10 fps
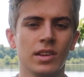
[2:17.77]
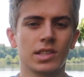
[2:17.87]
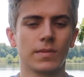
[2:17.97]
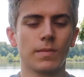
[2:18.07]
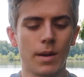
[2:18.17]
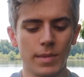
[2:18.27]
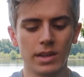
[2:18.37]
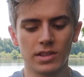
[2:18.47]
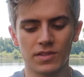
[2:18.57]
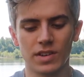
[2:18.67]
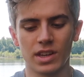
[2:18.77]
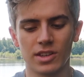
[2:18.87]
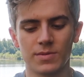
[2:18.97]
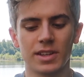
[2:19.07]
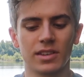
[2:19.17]
some of my maintenance
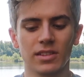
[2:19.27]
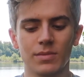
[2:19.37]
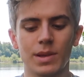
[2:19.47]
videos particularly.